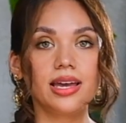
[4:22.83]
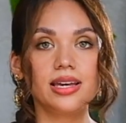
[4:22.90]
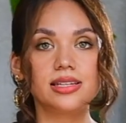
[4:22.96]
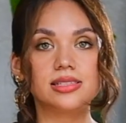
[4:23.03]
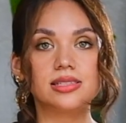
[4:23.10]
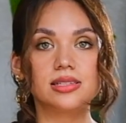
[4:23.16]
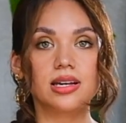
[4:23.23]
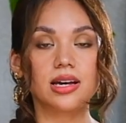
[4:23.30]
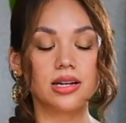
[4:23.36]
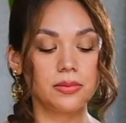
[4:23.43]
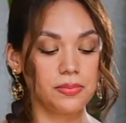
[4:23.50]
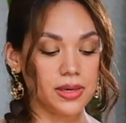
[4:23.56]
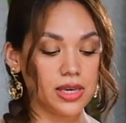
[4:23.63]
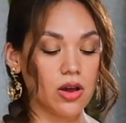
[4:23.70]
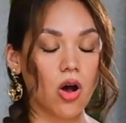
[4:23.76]
it's gonna
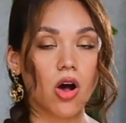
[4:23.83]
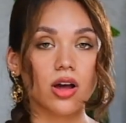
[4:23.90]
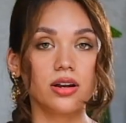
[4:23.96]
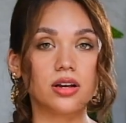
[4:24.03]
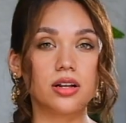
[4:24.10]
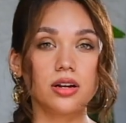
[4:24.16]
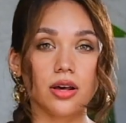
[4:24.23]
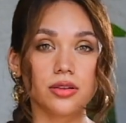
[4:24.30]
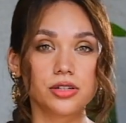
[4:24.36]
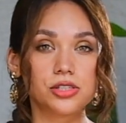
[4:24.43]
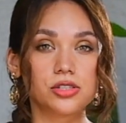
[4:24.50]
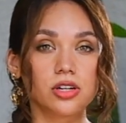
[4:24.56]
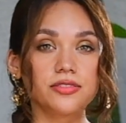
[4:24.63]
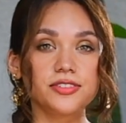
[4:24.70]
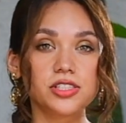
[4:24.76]
be on another
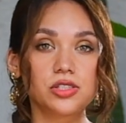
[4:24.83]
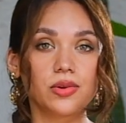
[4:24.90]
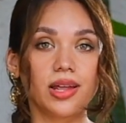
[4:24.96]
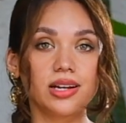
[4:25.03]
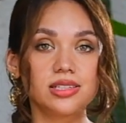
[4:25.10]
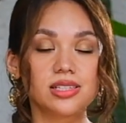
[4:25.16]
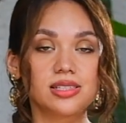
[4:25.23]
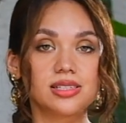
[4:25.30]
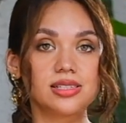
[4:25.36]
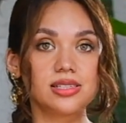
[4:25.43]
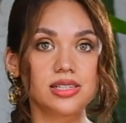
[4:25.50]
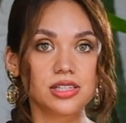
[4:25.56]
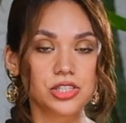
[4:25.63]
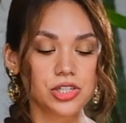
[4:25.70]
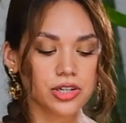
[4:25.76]
surface so that it doesn't
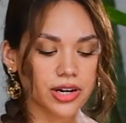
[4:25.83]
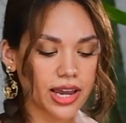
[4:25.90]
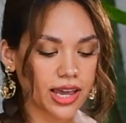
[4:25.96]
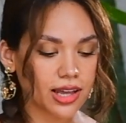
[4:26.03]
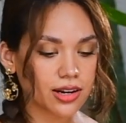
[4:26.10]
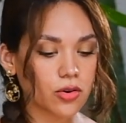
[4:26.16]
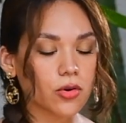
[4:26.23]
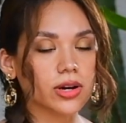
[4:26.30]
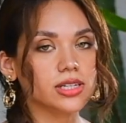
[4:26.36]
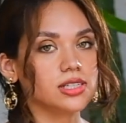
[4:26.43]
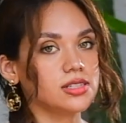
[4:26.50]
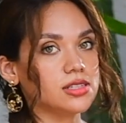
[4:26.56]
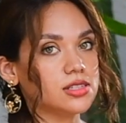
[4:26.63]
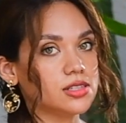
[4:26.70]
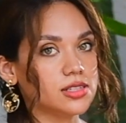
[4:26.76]
stick to your hand or it
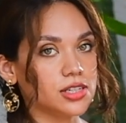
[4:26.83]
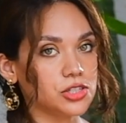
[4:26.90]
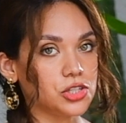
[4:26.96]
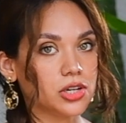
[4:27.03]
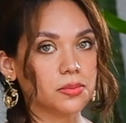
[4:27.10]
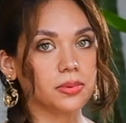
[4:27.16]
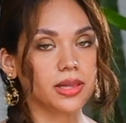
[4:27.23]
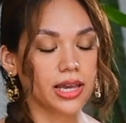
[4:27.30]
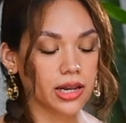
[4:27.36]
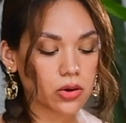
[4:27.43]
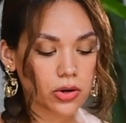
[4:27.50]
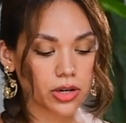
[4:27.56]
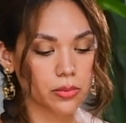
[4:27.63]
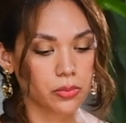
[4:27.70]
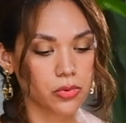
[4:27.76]
doesn't stick to your plate or
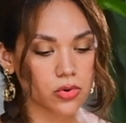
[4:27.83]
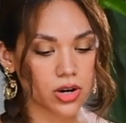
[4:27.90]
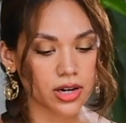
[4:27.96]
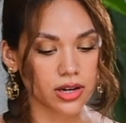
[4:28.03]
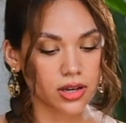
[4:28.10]
your board.